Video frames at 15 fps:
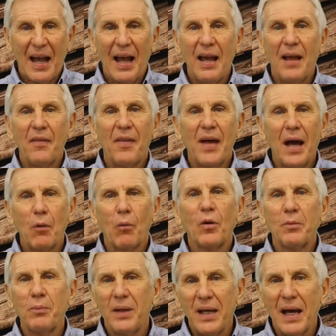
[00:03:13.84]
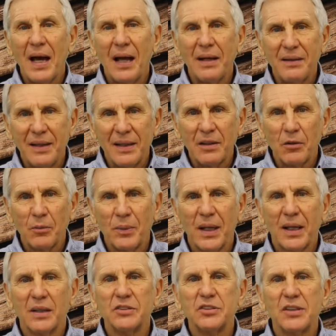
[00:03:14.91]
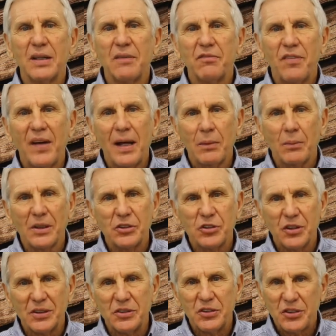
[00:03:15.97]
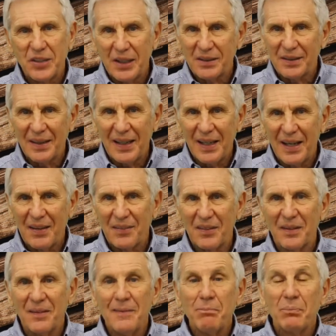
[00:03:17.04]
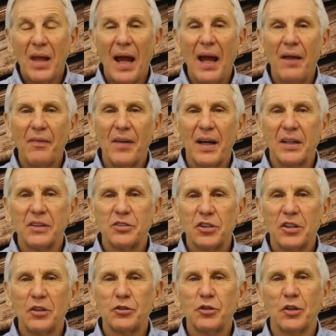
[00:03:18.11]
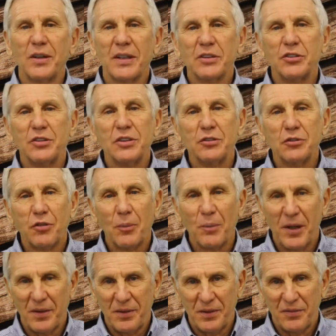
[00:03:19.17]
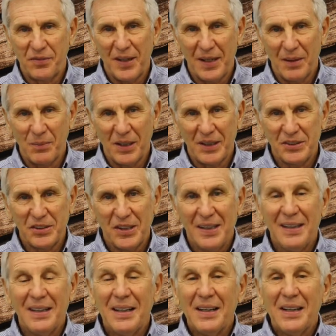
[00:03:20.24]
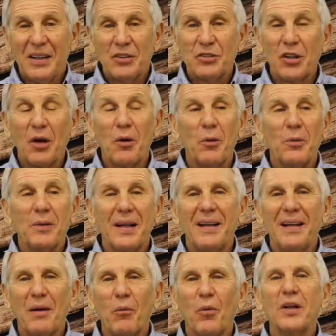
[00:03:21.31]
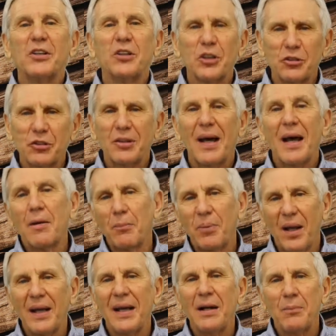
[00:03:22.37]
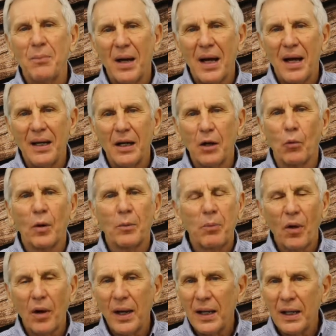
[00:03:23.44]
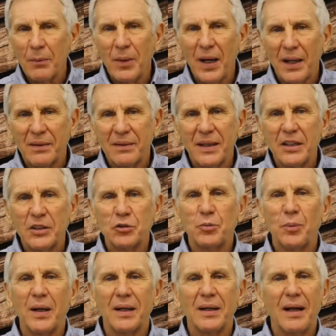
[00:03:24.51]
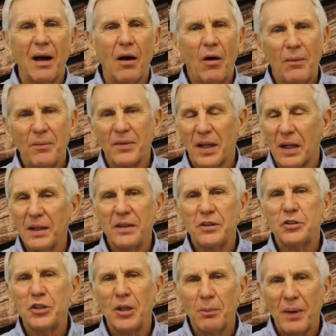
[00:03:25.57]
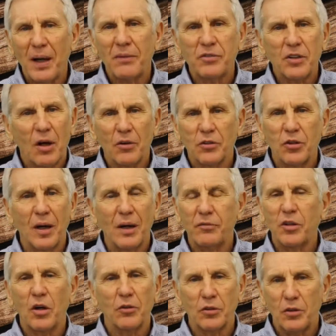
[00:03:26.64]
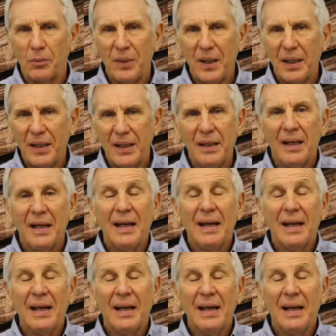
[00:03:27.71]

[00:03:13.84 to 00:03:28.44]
And that would be ideal because then families could sit together and they could social distance from other families. So we're just kind of playing it by ear. We're praying about this, but uh, the leadership I've talked to, and I've talked to many,